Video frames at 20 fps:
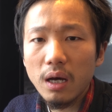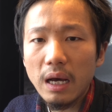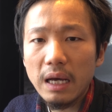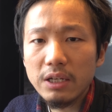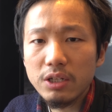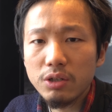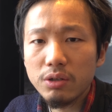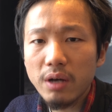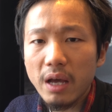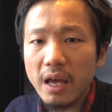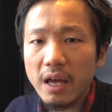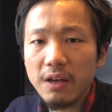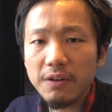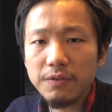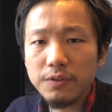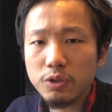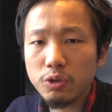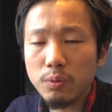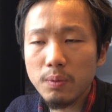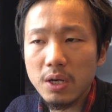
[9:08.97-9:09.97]
I don't
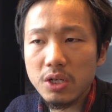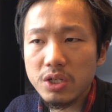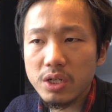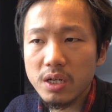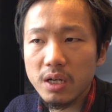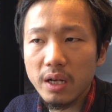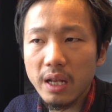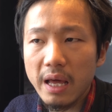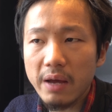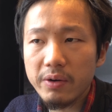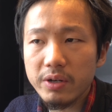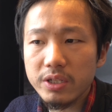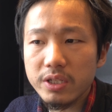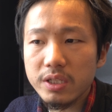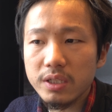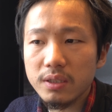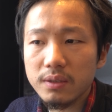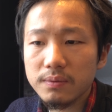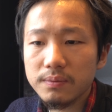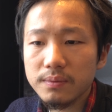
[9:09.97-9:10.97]
have so much
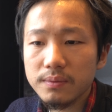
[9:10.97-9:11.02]
clarity.